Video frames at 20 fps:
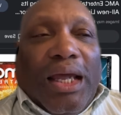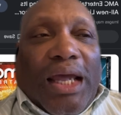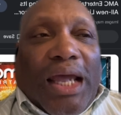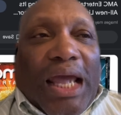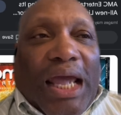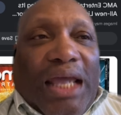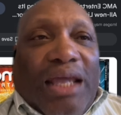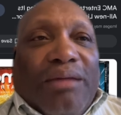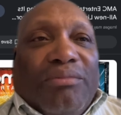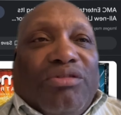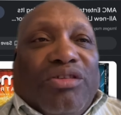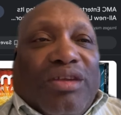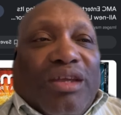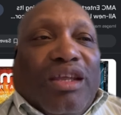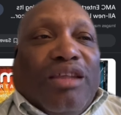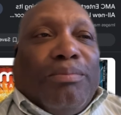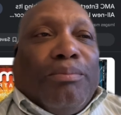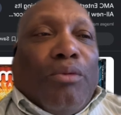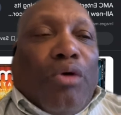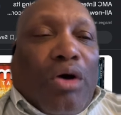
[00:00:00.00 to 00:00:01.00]

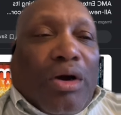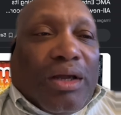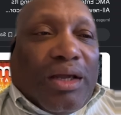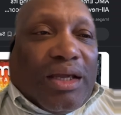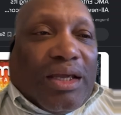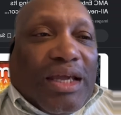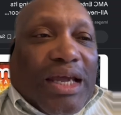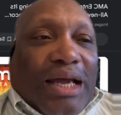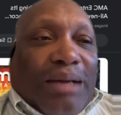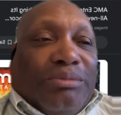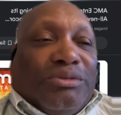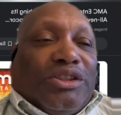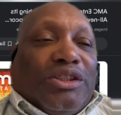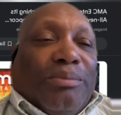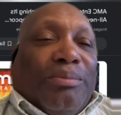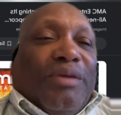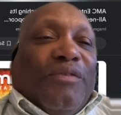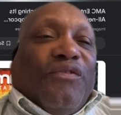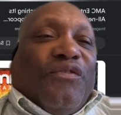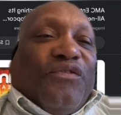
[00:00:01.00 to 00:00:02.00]
AMC's market cap
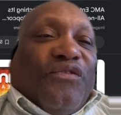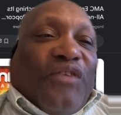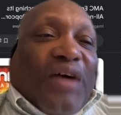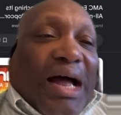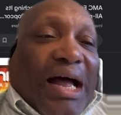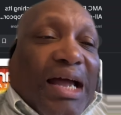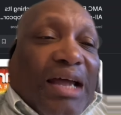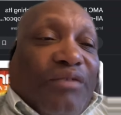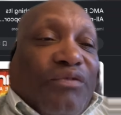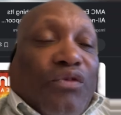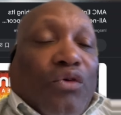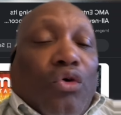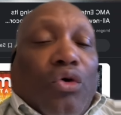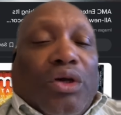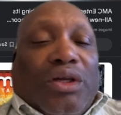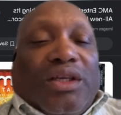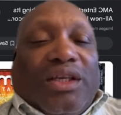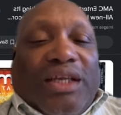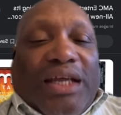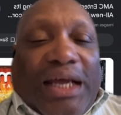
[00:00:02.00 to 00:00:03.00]
should be 5
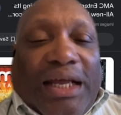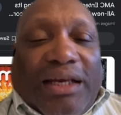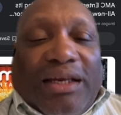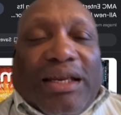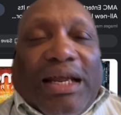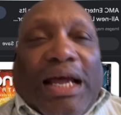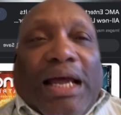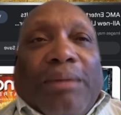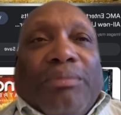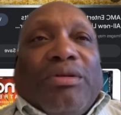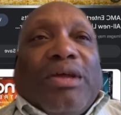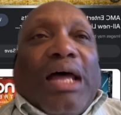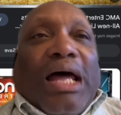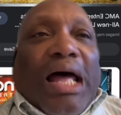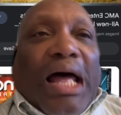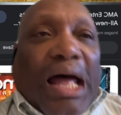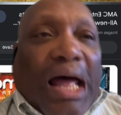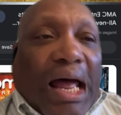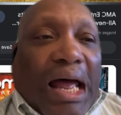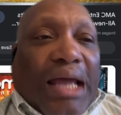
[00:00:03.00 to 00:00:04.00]
or 10 times
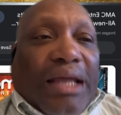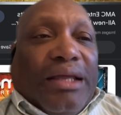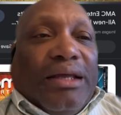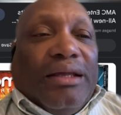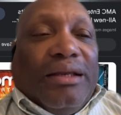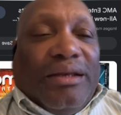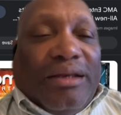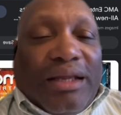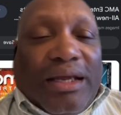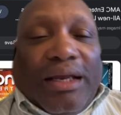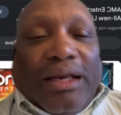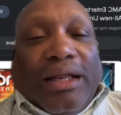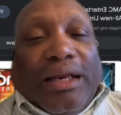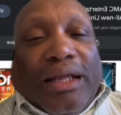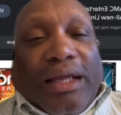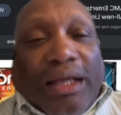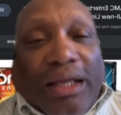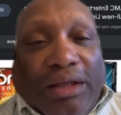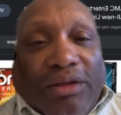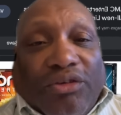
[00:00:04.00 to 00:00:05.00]
higher than
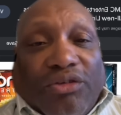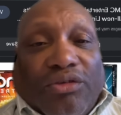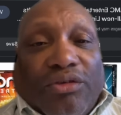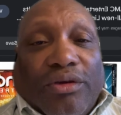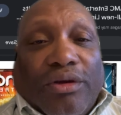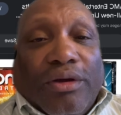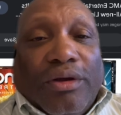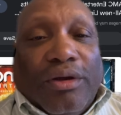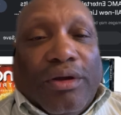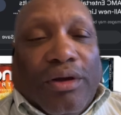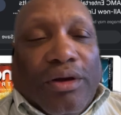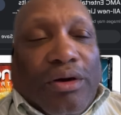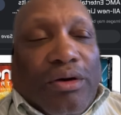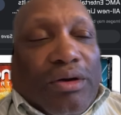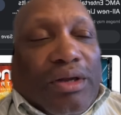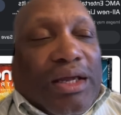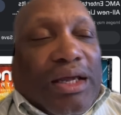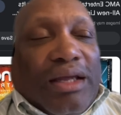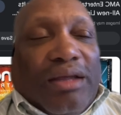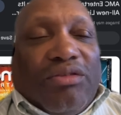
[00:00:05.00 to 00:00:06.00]
it is.
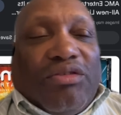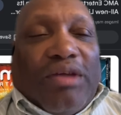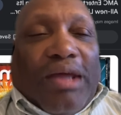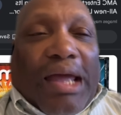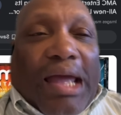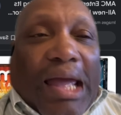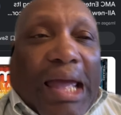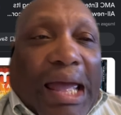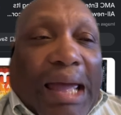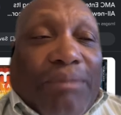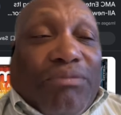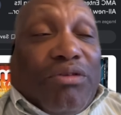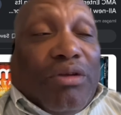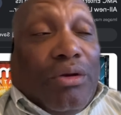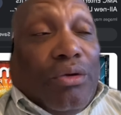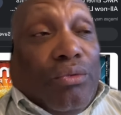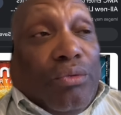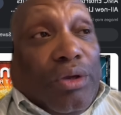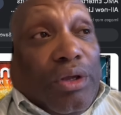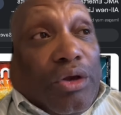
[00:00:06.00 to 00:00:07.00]
Okay, it's
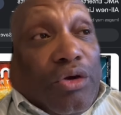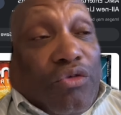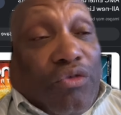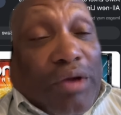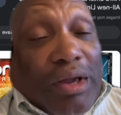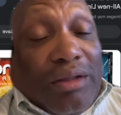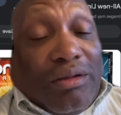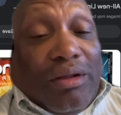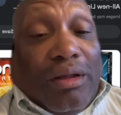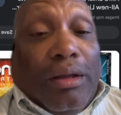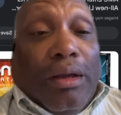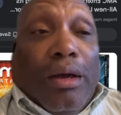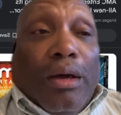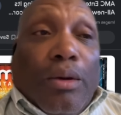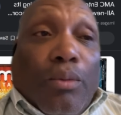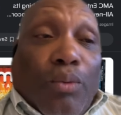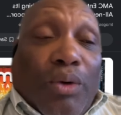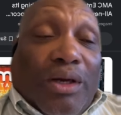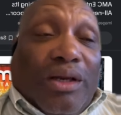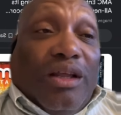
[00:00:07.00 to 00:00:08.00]
absolutely crazy
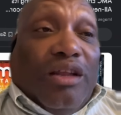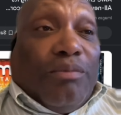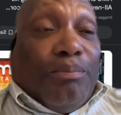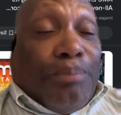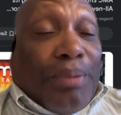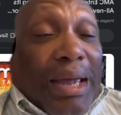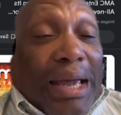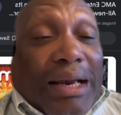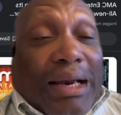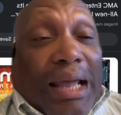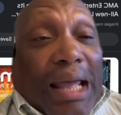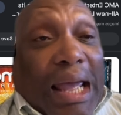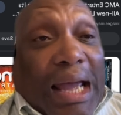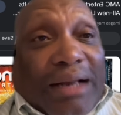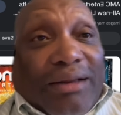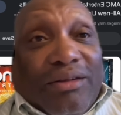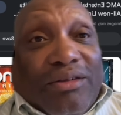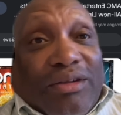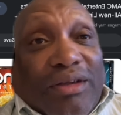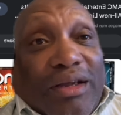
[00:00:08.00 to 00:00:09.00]
what these bad
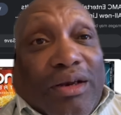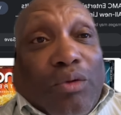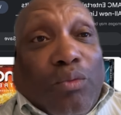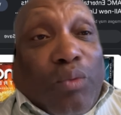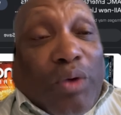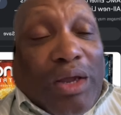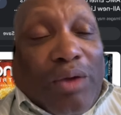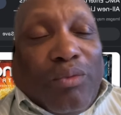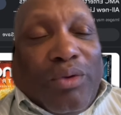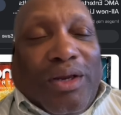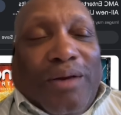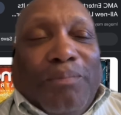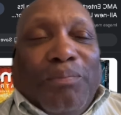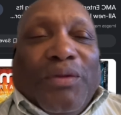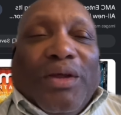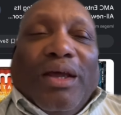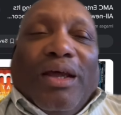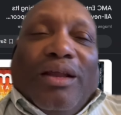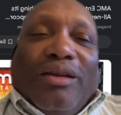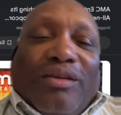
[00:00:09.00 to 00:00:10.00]
actors get away with.
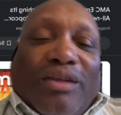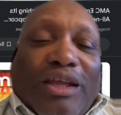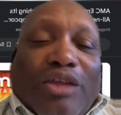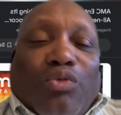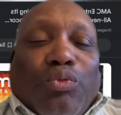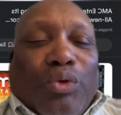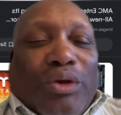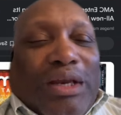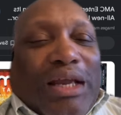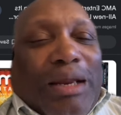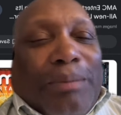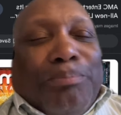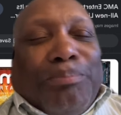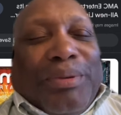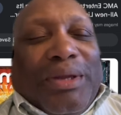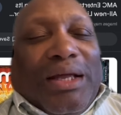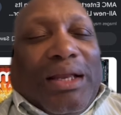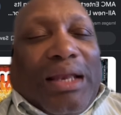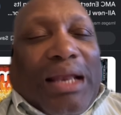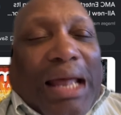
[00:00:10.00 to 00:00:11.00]
This would not
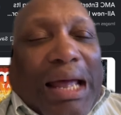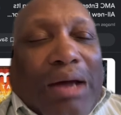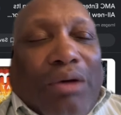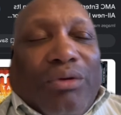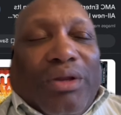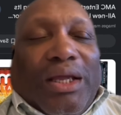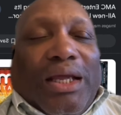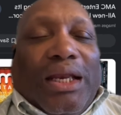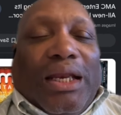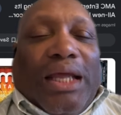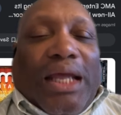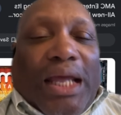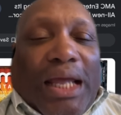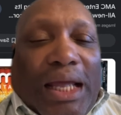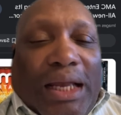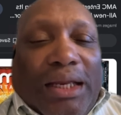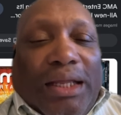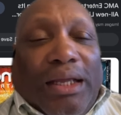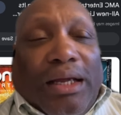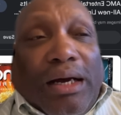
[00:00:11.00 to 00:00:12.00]
be allowed in
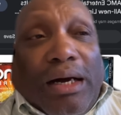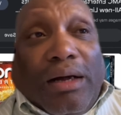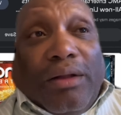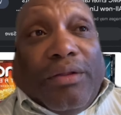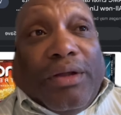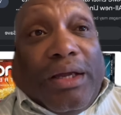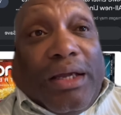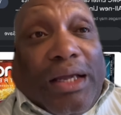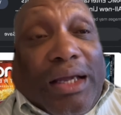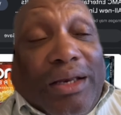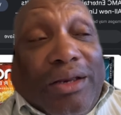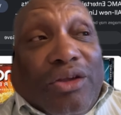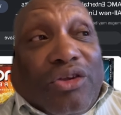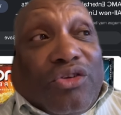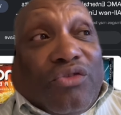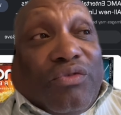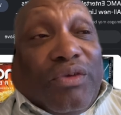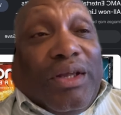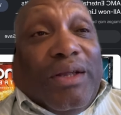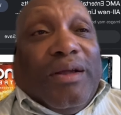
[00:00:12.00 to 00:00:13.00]
any other
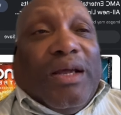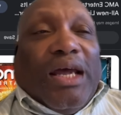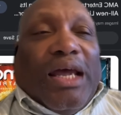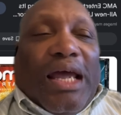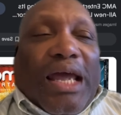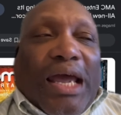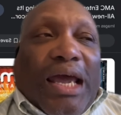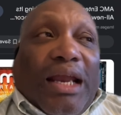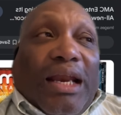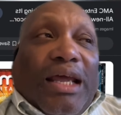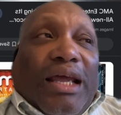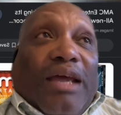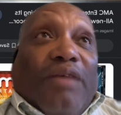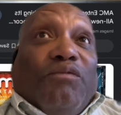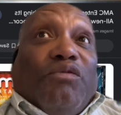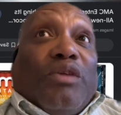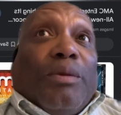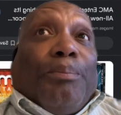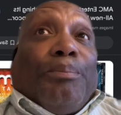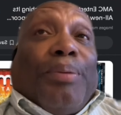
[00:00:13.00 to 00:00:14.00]
industry. And
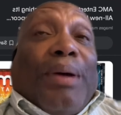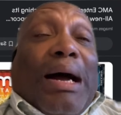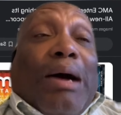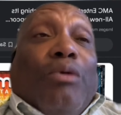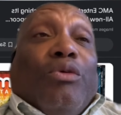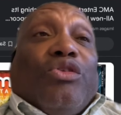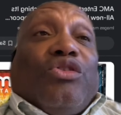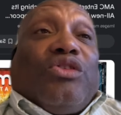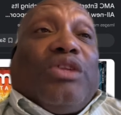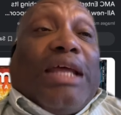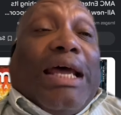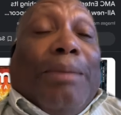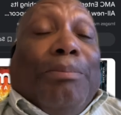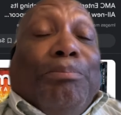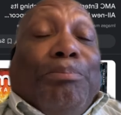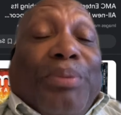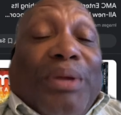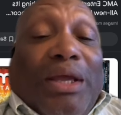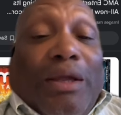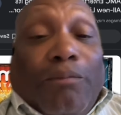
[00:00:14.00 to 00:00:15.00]
if the powers
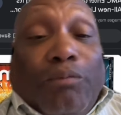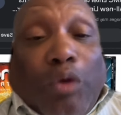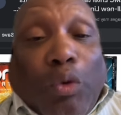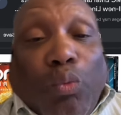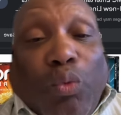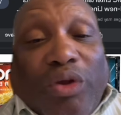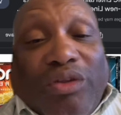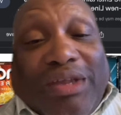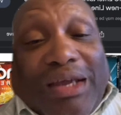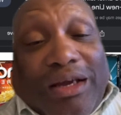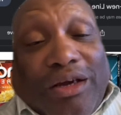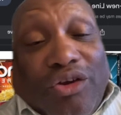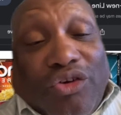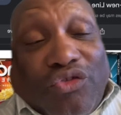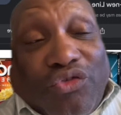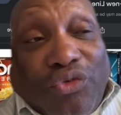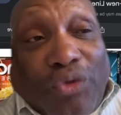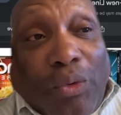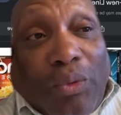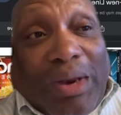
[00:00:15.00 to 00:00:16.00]
that be, the ones that
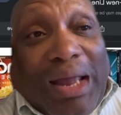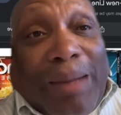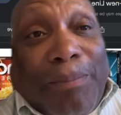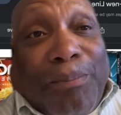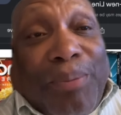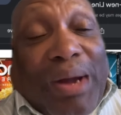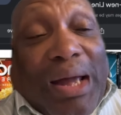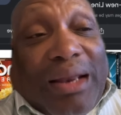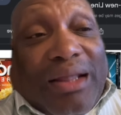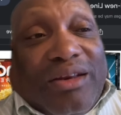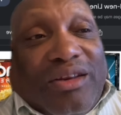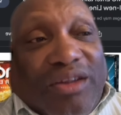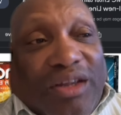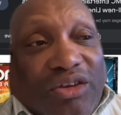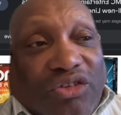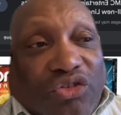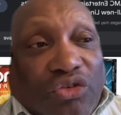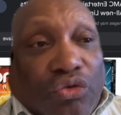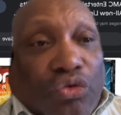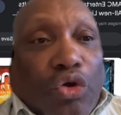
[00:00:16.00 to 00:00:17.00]
control our
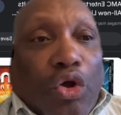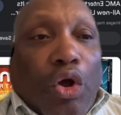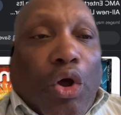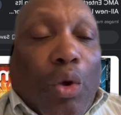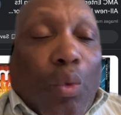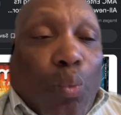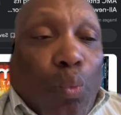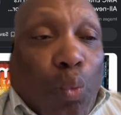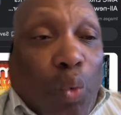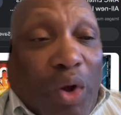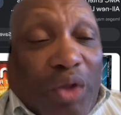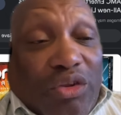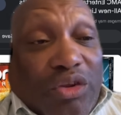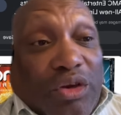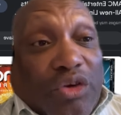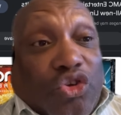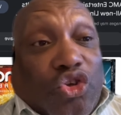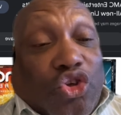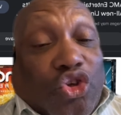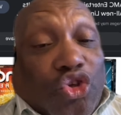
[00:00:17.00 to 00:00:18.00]
politicians,
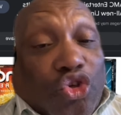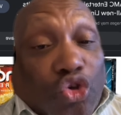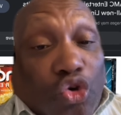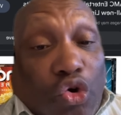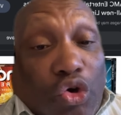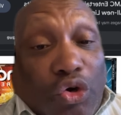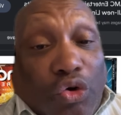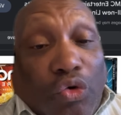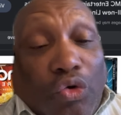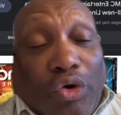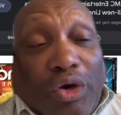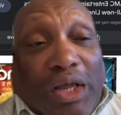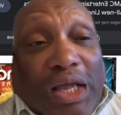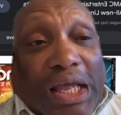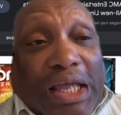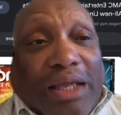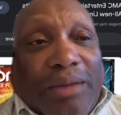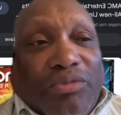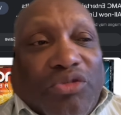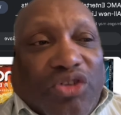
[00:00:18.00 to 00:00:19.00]
wasn't short on
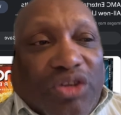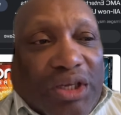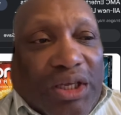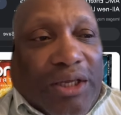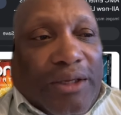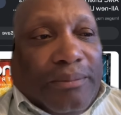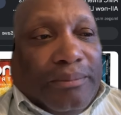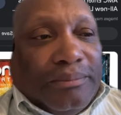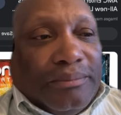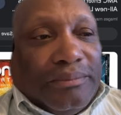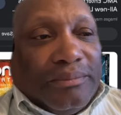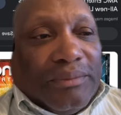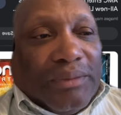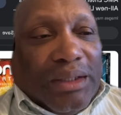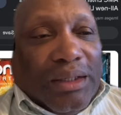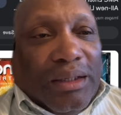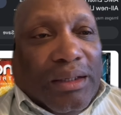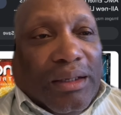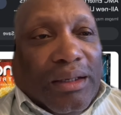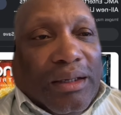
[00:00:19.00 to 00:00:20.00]
AMC,
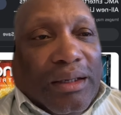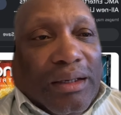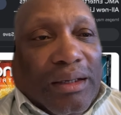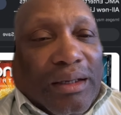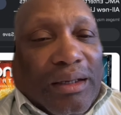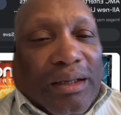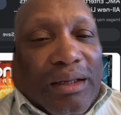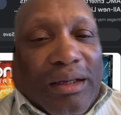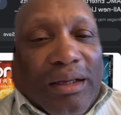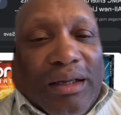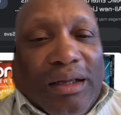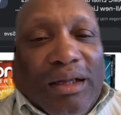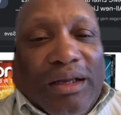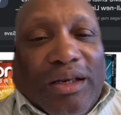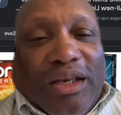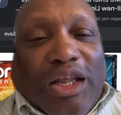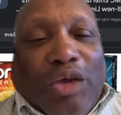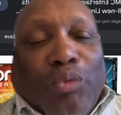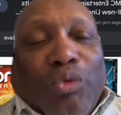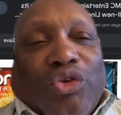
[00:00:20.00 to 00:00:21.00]

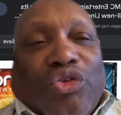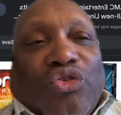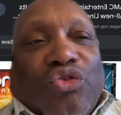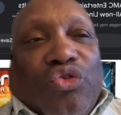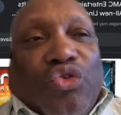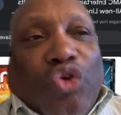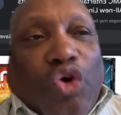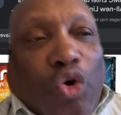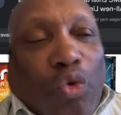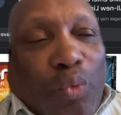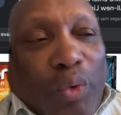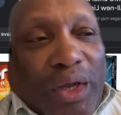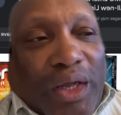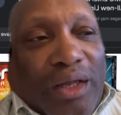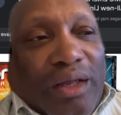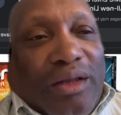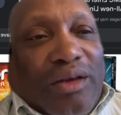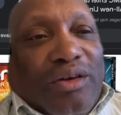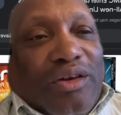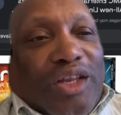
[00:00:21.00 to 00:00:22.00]
there was no
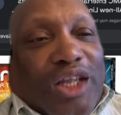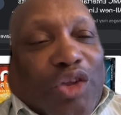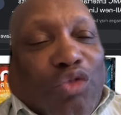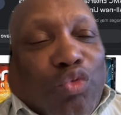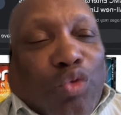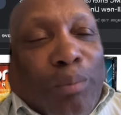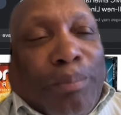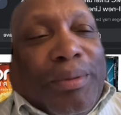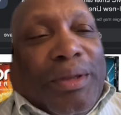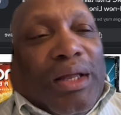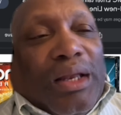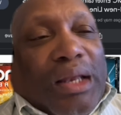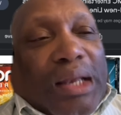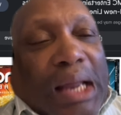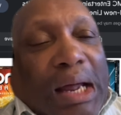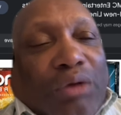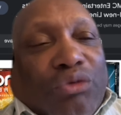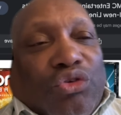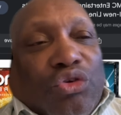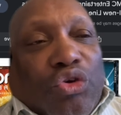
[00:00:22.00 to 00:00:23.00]
way this would be
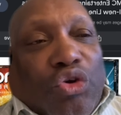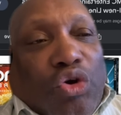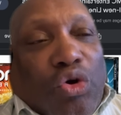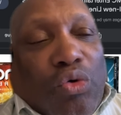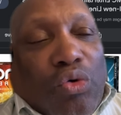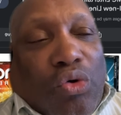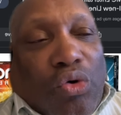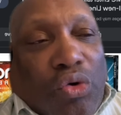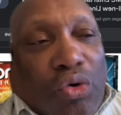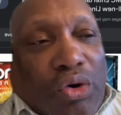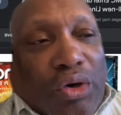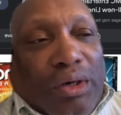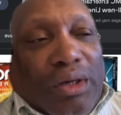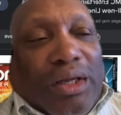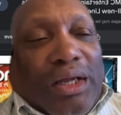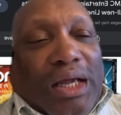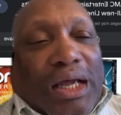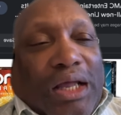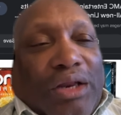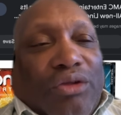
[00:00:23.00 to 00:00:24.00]
allowed to go on
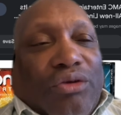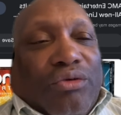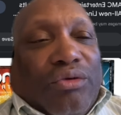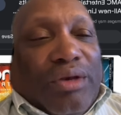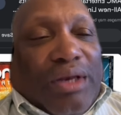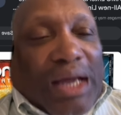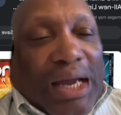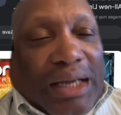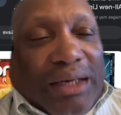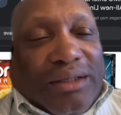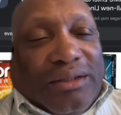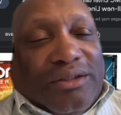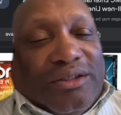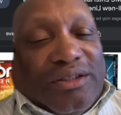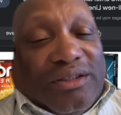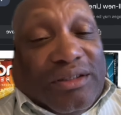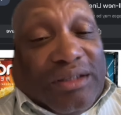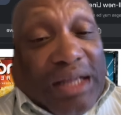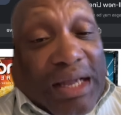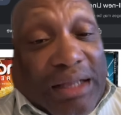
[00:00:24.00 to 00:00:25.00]
in the United
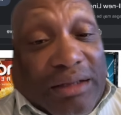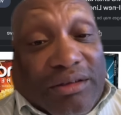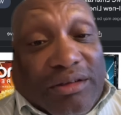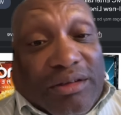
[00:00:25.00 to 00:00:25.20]
States